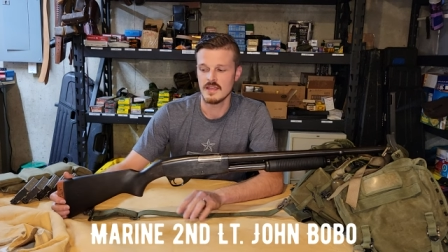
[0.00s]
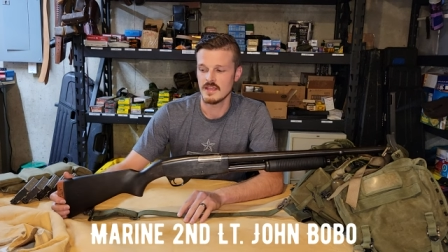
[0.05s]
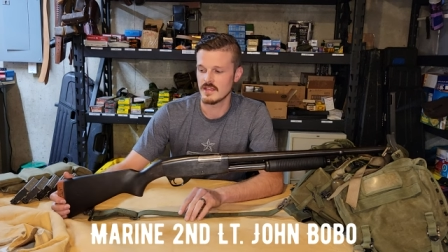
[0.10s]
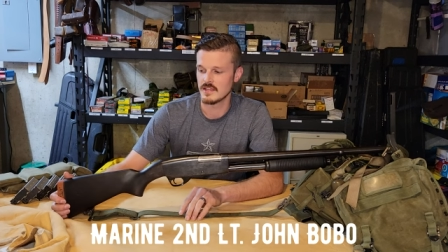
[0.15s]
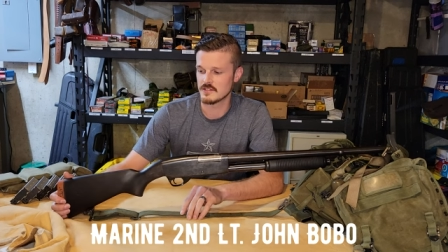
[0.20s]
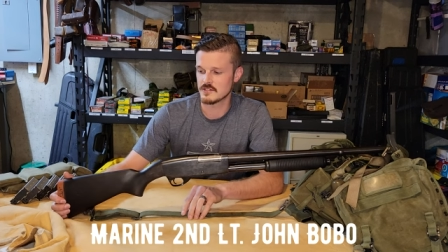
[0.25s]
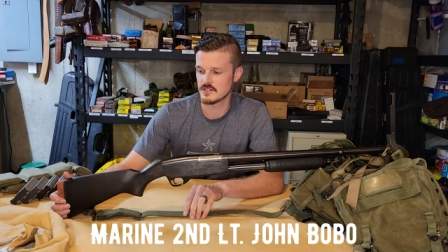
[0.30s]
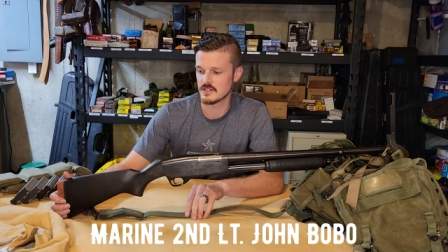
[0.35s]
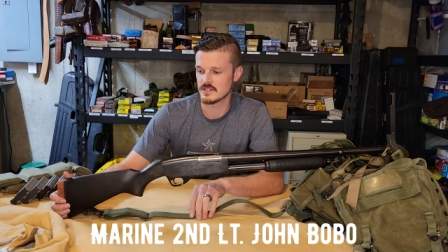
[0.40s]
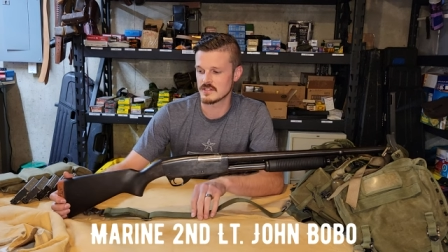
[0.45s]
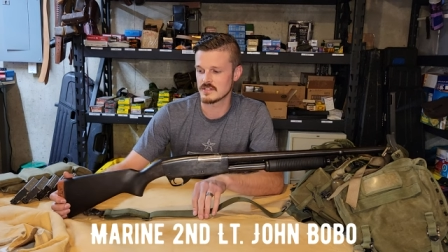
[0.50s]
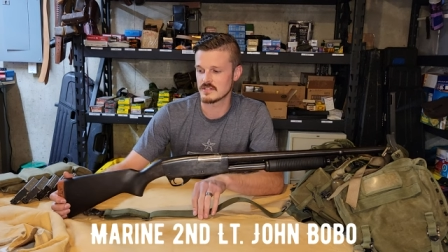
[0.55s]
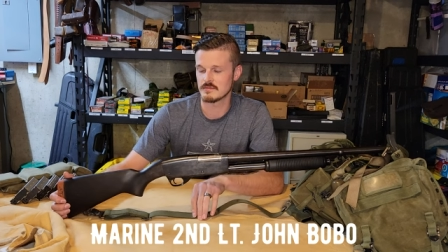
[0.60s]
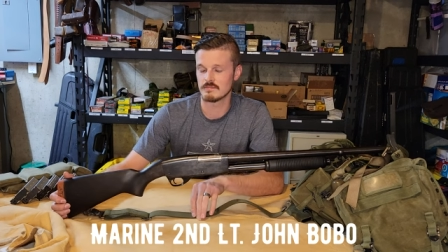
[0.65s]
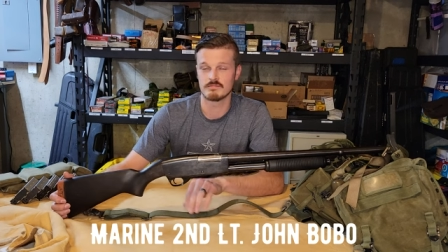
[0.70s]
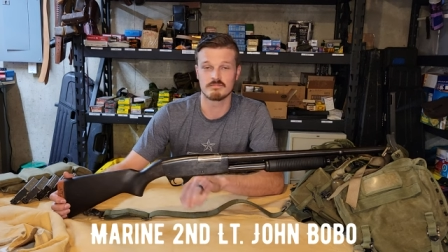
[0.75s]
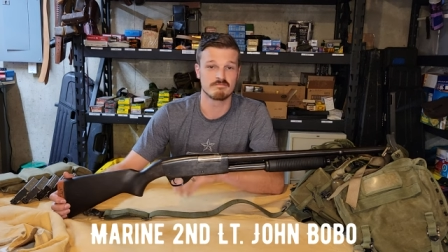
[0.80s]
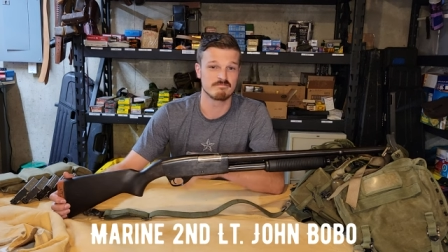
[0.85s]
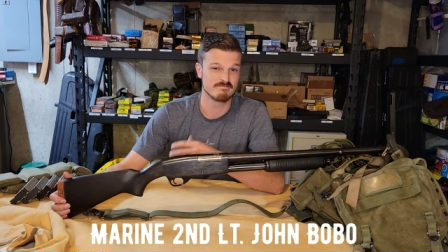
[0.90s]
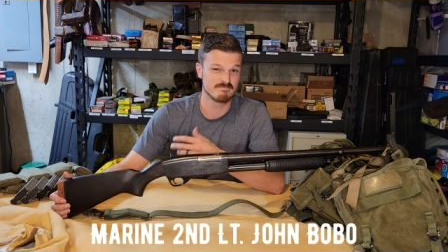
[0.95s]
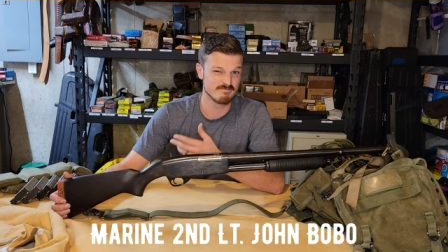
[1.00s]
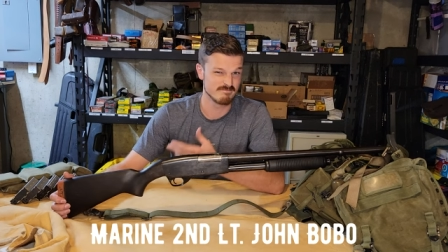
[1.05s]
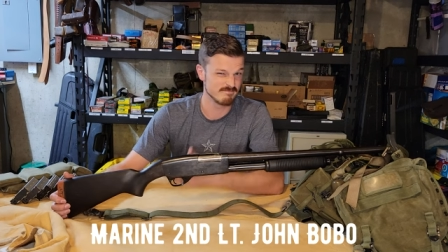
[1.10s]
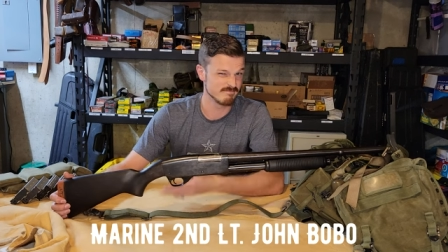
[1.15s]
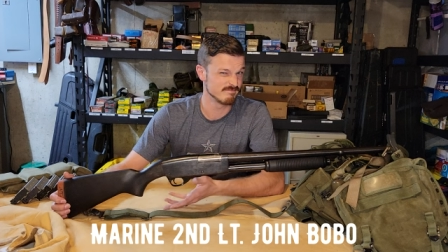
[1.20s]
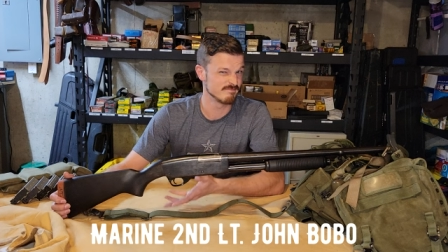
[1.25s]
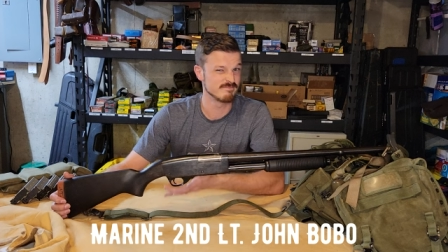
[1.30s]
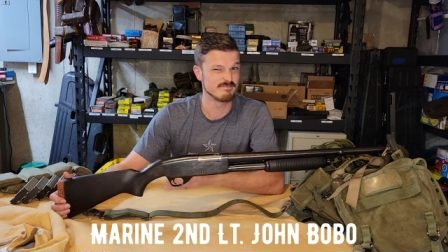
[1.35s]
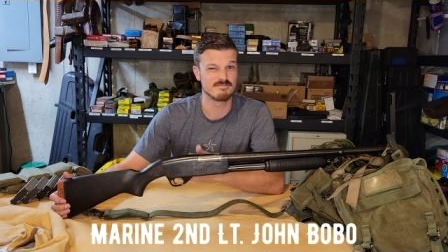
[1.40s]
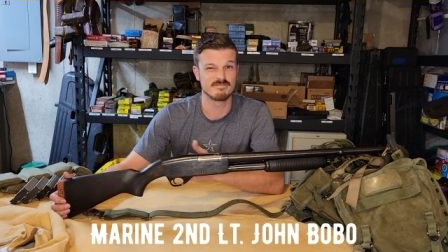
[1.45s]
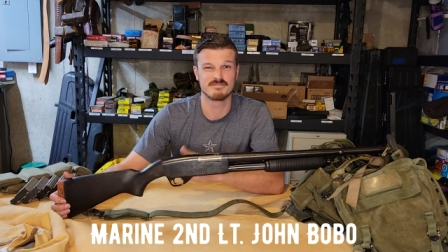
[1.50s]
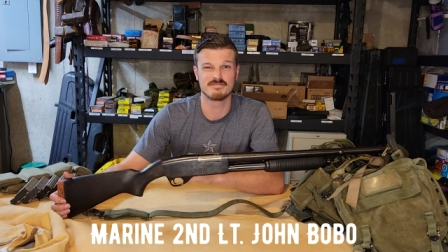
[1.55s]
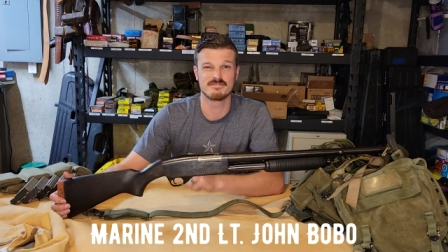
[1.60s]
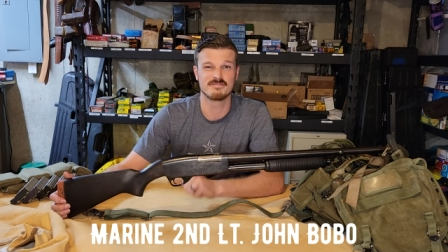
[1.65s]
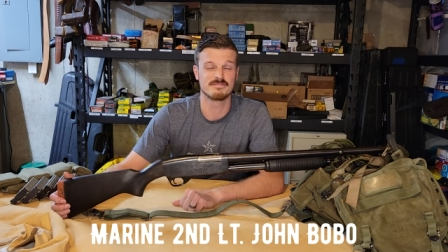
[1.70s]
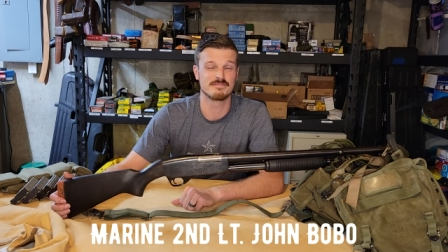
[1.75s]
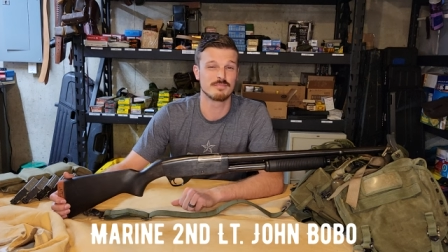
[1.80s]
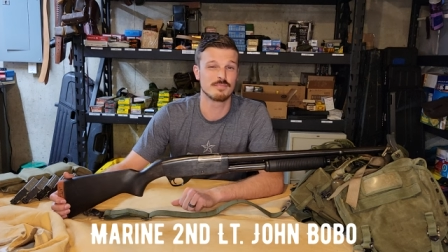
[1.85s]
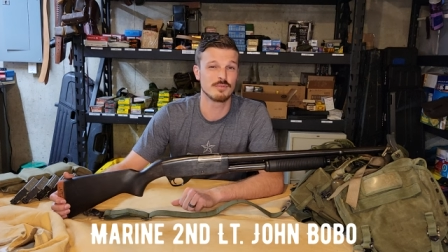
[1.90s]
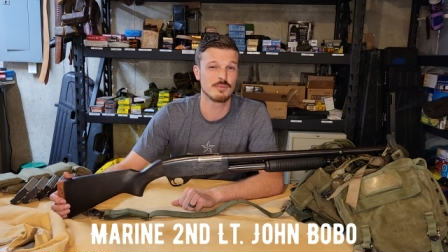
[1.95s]
It's just
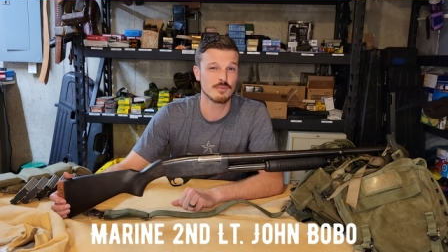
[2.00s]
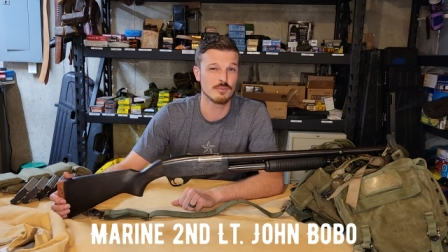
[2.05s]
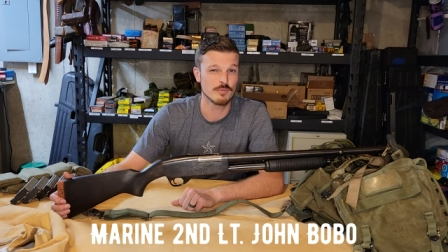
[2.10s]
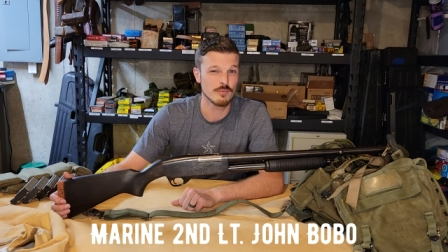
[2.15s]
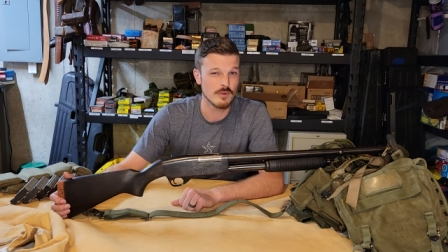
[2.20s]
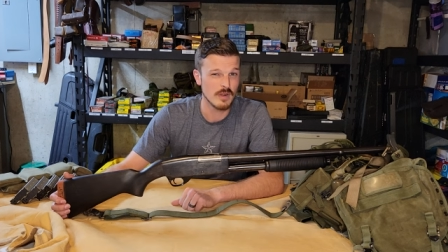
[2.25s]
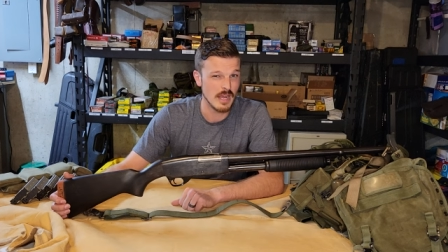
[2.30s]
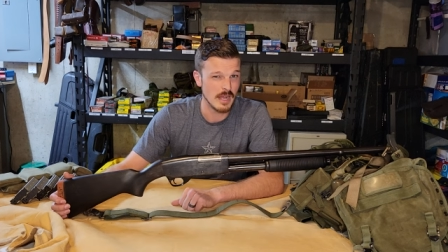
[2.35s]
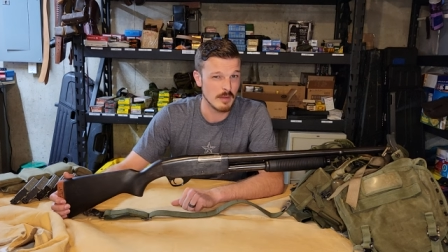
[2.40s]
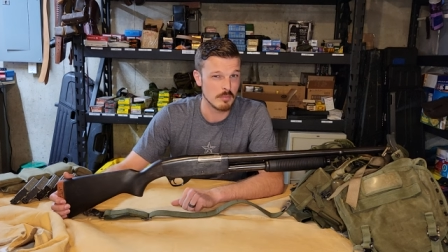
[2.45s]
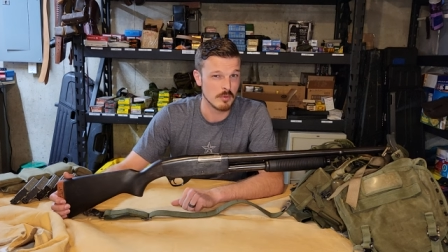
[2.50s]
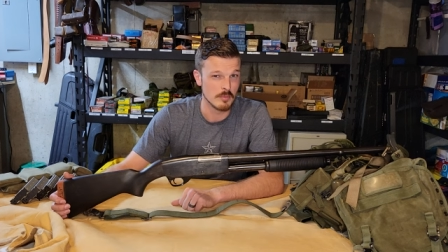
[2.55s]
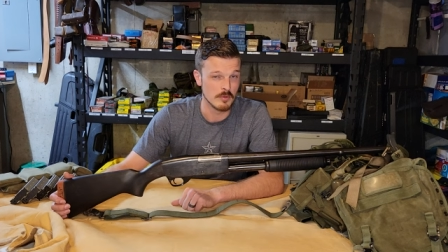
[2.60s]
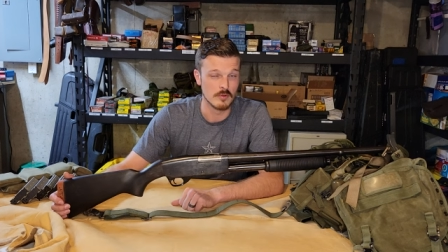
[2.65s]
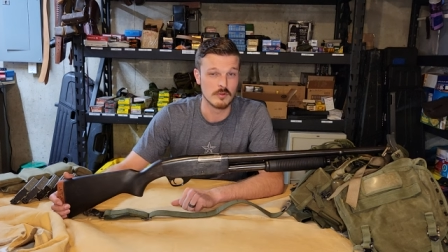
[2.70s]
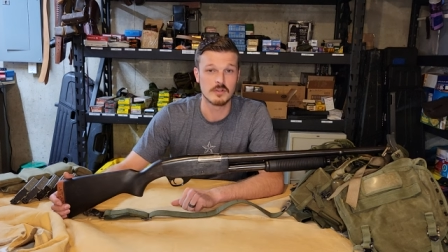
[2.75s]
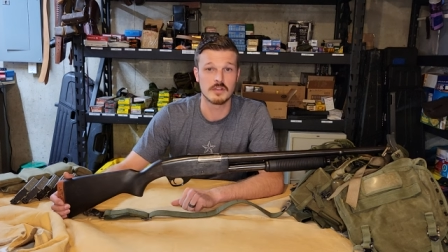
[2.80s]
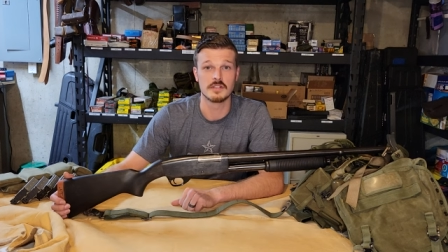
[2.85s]
probable